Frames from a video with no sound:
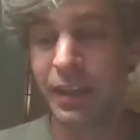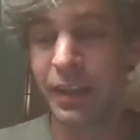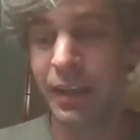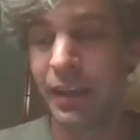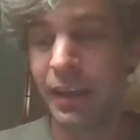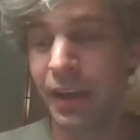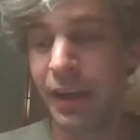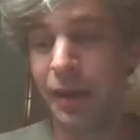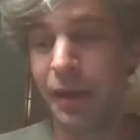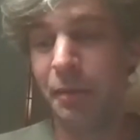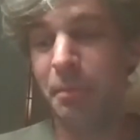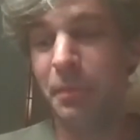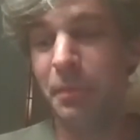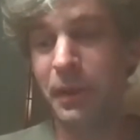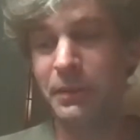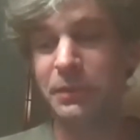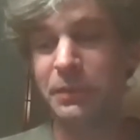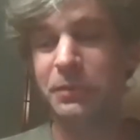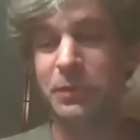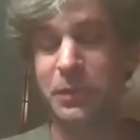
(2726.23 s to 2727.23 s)
But
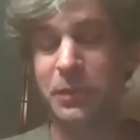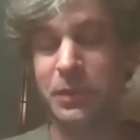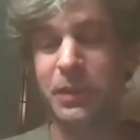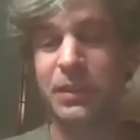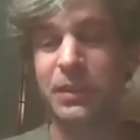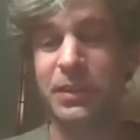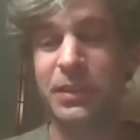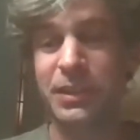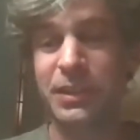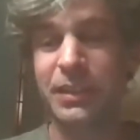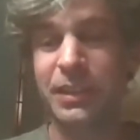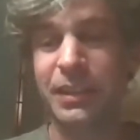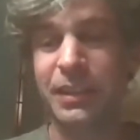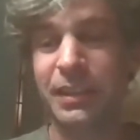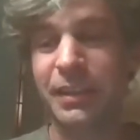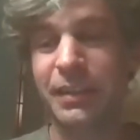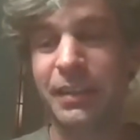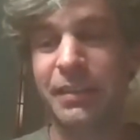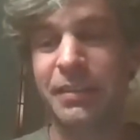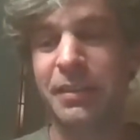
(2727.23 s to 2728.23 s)
of course,
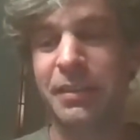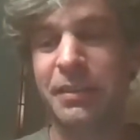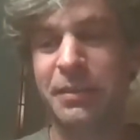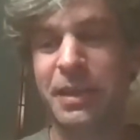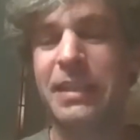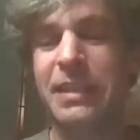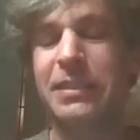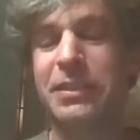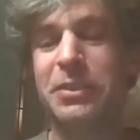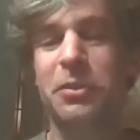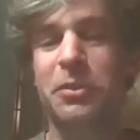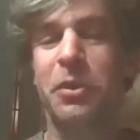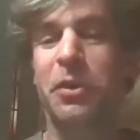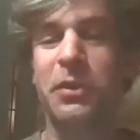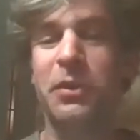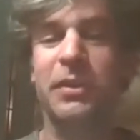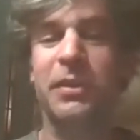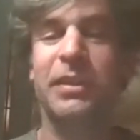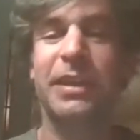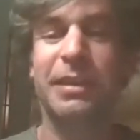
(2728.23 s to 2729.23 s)
the greatest
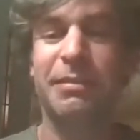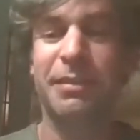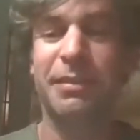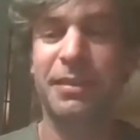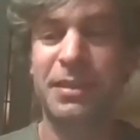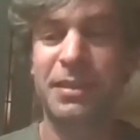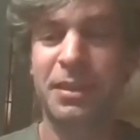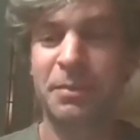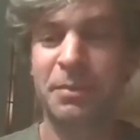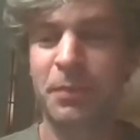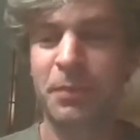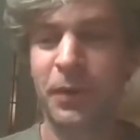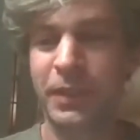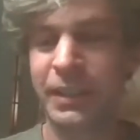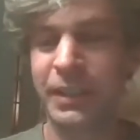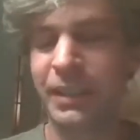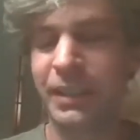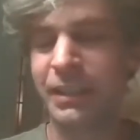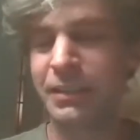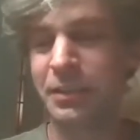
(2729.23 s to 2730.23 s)
honor is if somebody
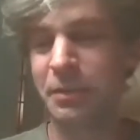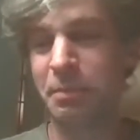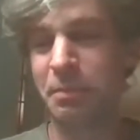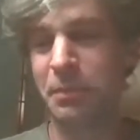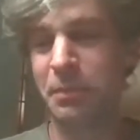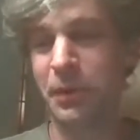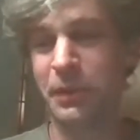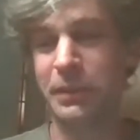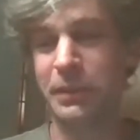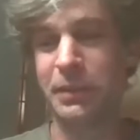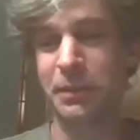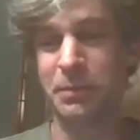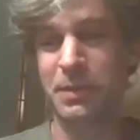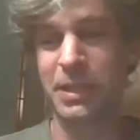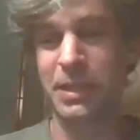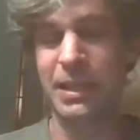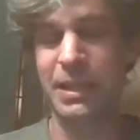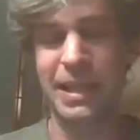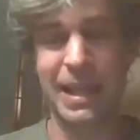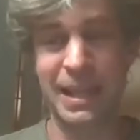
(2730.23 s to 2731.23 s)
at some point comes
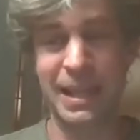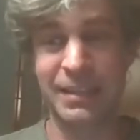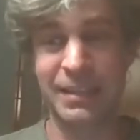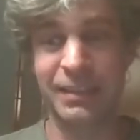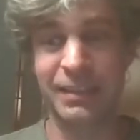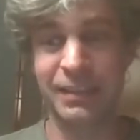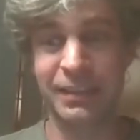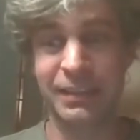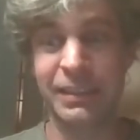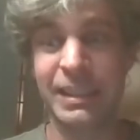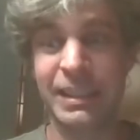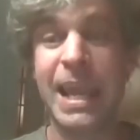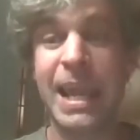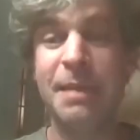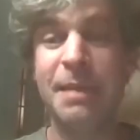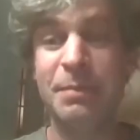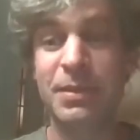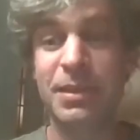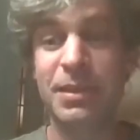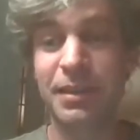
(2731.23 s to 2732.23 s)
in and
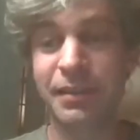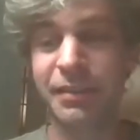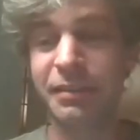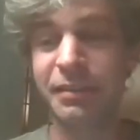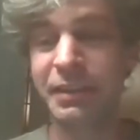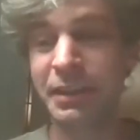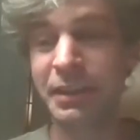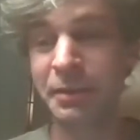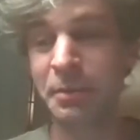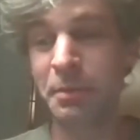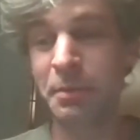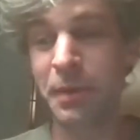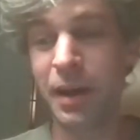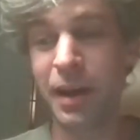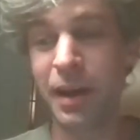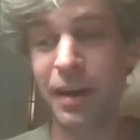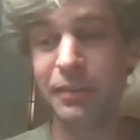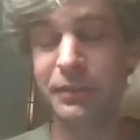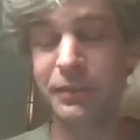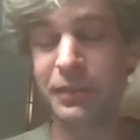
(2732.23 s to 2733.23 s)
names a theorem
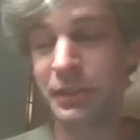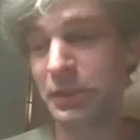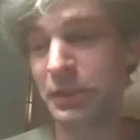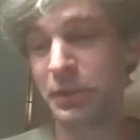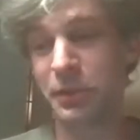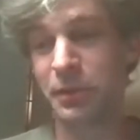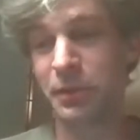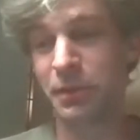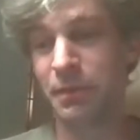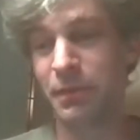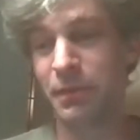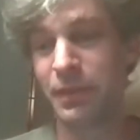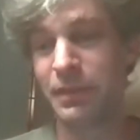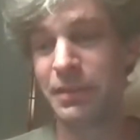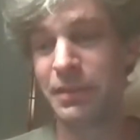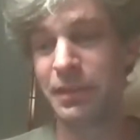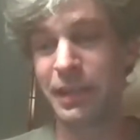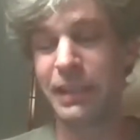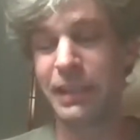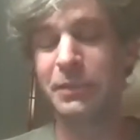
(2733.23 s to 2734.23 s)
after you. So
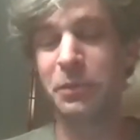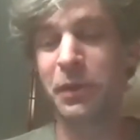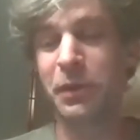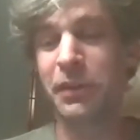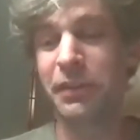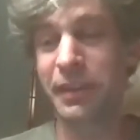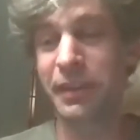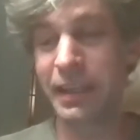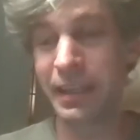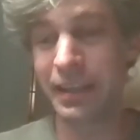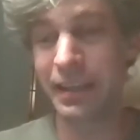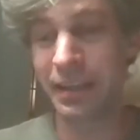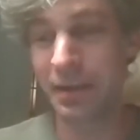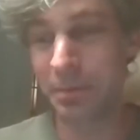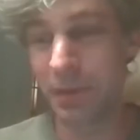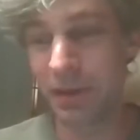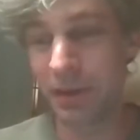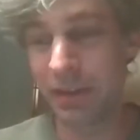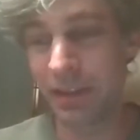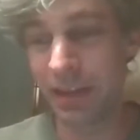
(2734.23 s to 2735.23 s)
that's one thing
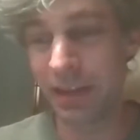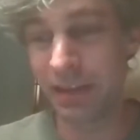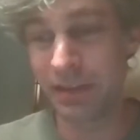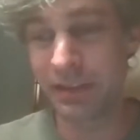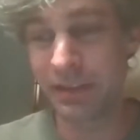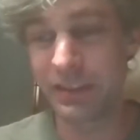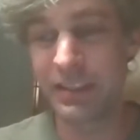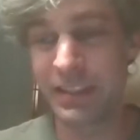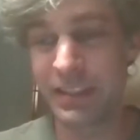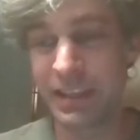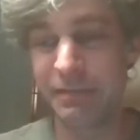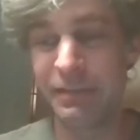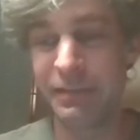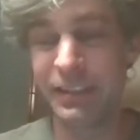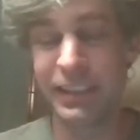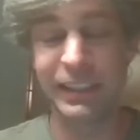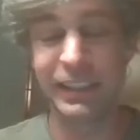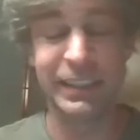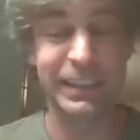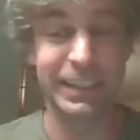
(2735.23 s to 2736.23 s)
Pythagoras
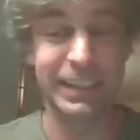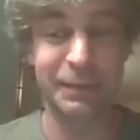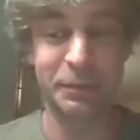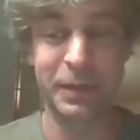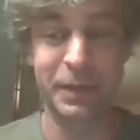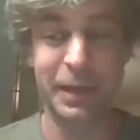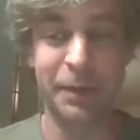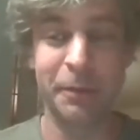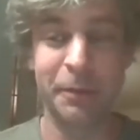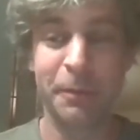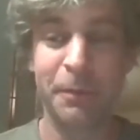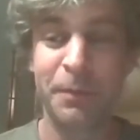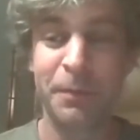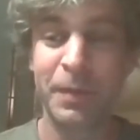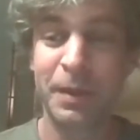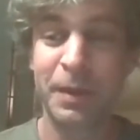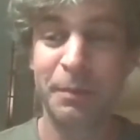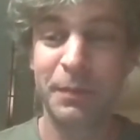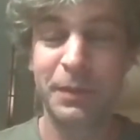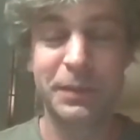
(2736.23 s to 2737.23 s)
definitely did well,
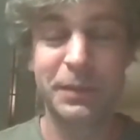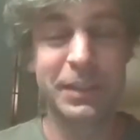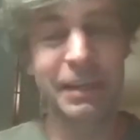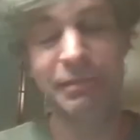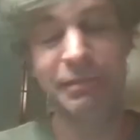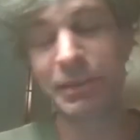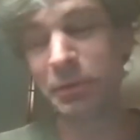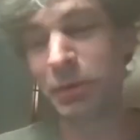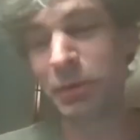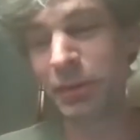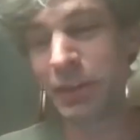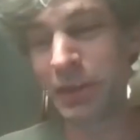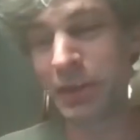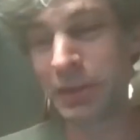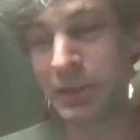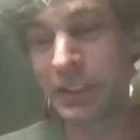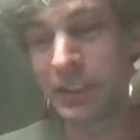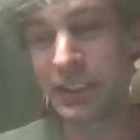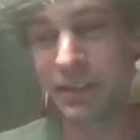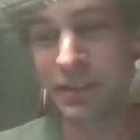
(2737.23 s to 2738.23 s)
because everyone knows
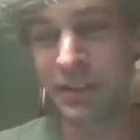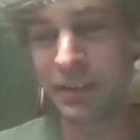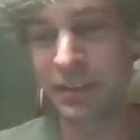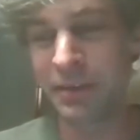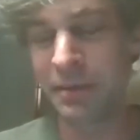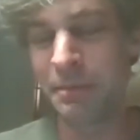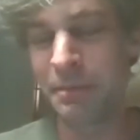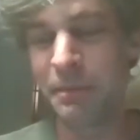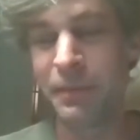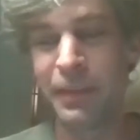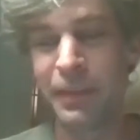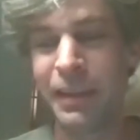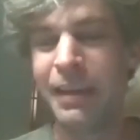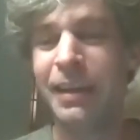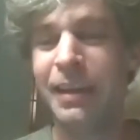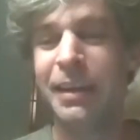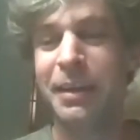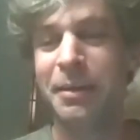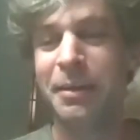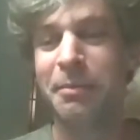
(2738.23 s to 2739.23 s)
his theorem.
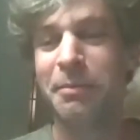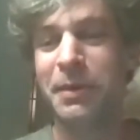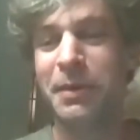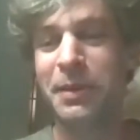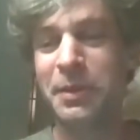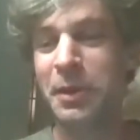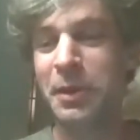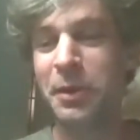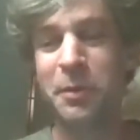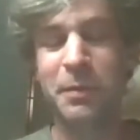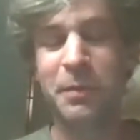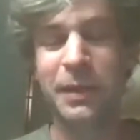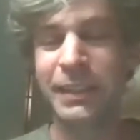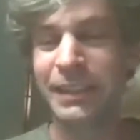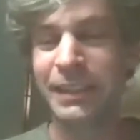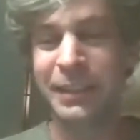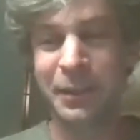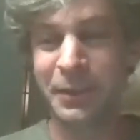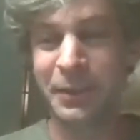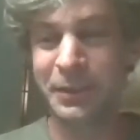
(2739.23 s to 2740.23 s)
But nobody
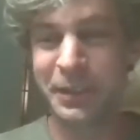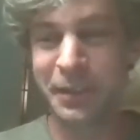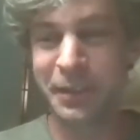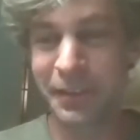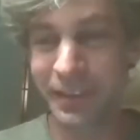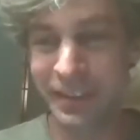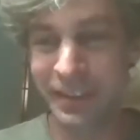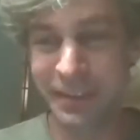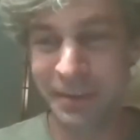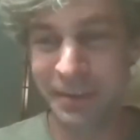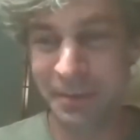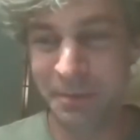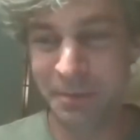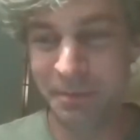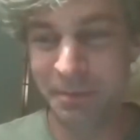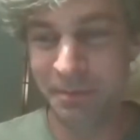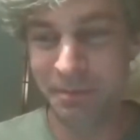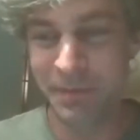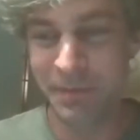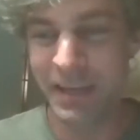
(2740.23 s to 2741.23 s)
knows a theorem
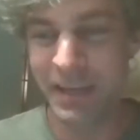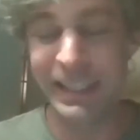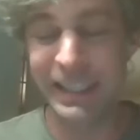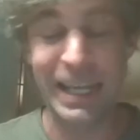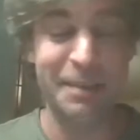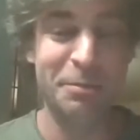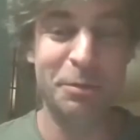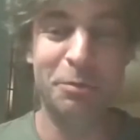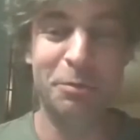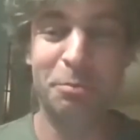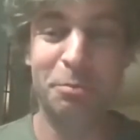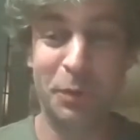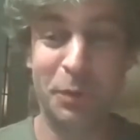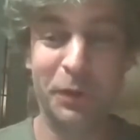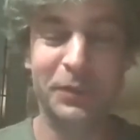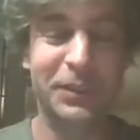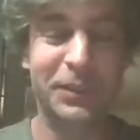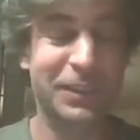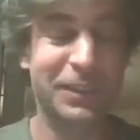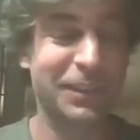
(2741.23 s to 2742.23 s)
by the name of
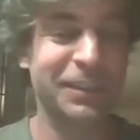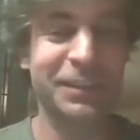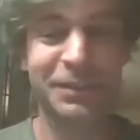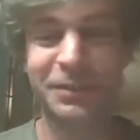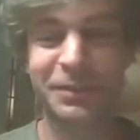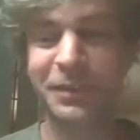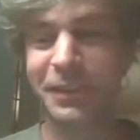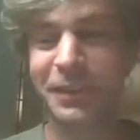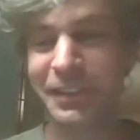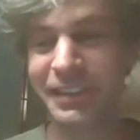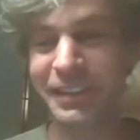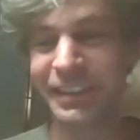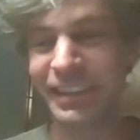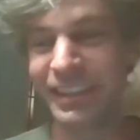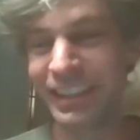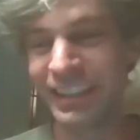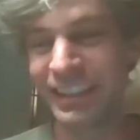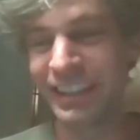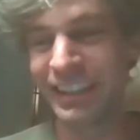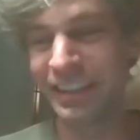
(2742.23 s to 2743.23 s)
Bos,
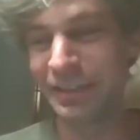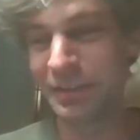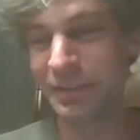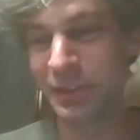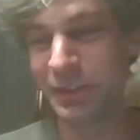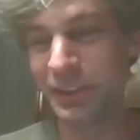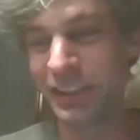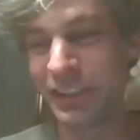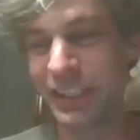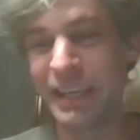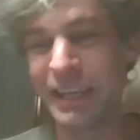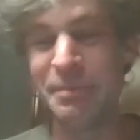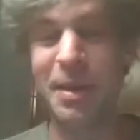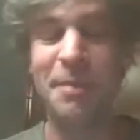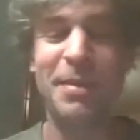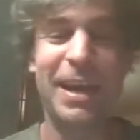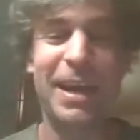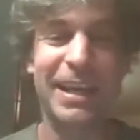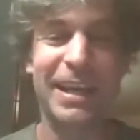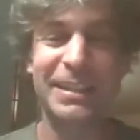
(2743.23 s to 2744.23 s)
unfortunately. Maybe
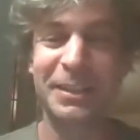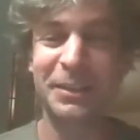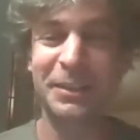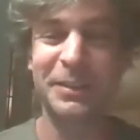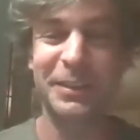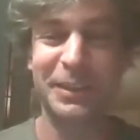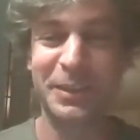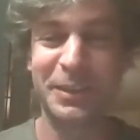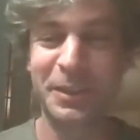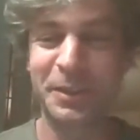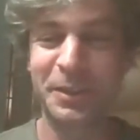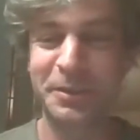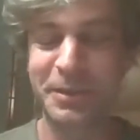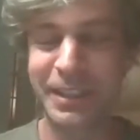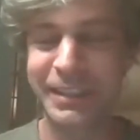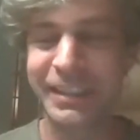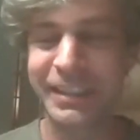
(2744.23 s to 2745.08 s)
I don't deserve it.